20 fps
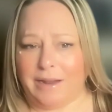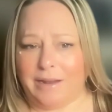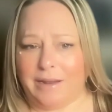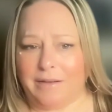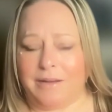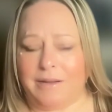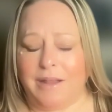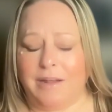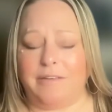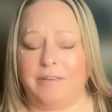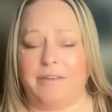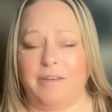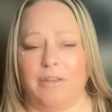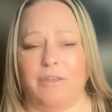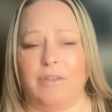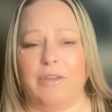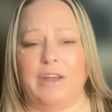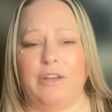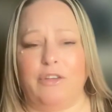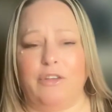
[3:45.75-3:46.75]
it
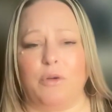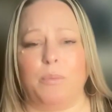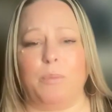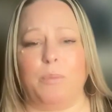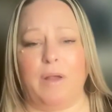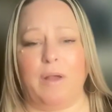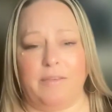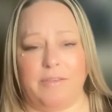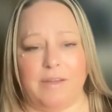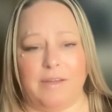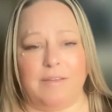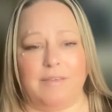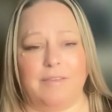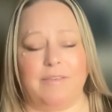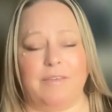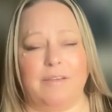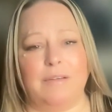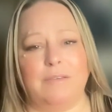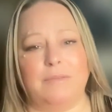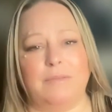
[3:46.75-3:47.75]
until in your
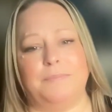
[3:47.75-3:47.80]
presence.